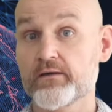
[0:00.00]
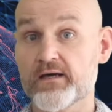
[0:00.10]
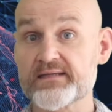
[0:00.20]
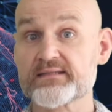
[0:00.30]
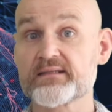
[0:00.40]

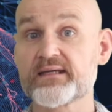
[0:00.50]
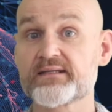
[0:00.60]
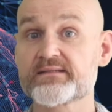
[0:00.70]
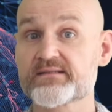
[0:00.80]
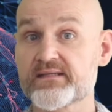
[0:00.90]

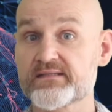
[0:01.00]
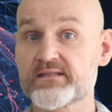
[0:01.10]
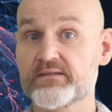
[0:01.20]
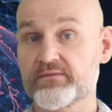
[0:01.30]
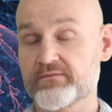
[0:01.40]
Isolated
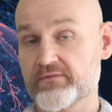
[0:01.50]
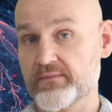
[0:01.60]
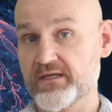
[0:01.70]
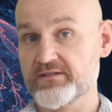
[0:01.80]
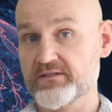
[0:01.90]
sensitive
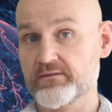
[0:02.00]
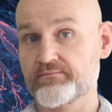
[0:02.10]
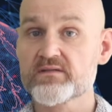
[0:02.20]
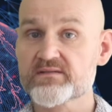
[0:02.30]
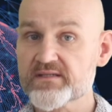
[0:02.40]
information.
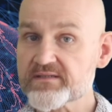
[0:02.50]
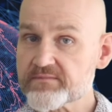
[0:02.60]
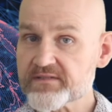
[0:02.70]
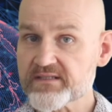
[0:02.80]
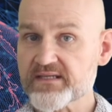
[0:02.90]

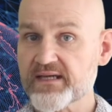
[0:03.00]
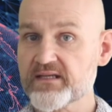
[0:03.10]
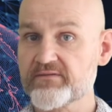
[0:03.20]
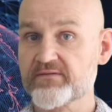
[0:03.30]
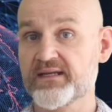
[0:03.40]
Systems
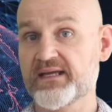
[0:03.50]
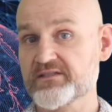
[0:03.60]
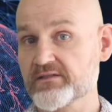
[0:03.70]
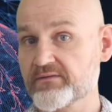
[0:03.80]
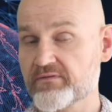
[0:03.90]
containing
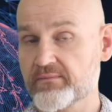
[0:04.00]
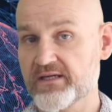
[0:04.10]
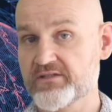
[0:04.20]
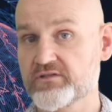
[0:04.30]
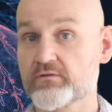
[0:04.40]
financial
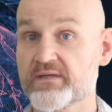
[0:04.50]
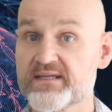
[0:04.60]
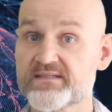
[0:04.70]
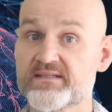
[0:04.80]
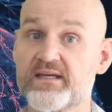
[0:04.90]
information or
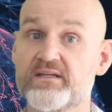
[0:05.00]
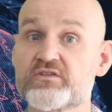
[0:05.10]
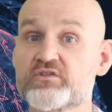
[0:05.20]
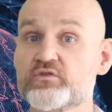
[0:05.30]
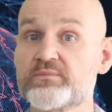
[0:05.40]
guest data
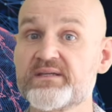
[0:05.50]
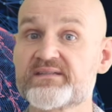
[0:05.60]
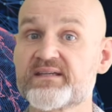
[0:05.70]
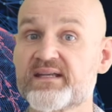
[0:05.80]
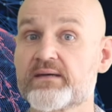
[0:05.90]
should be
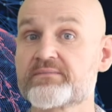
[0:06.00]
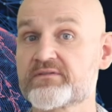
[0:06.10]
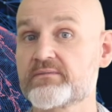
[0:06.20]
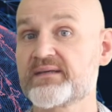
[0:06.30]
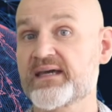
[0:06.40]
set up
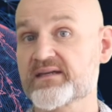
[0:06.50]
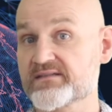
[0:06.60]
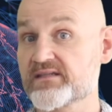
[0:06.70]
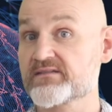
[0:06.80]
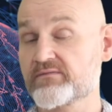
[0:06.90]
to be
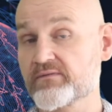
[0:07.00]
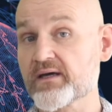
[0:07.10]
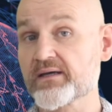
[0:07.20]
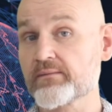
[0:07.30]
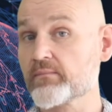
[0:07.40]
accessed
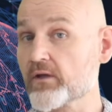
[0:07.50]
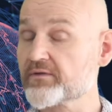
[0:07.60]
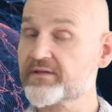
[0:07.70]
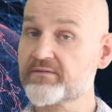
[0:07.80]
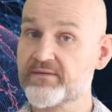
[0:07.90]
via
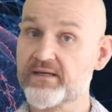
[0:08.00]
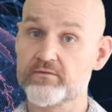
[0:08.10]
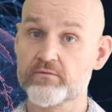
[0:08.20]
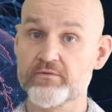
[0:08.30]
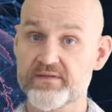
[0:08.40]
multi
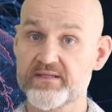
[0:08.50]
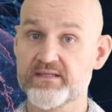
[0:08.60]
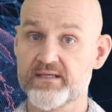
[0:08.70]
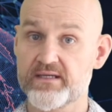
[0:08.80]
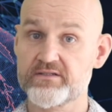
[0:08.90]
factor authentication
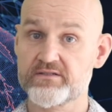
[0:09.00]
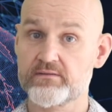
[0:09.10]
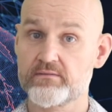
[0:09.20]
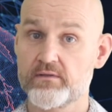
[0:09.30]
authentication.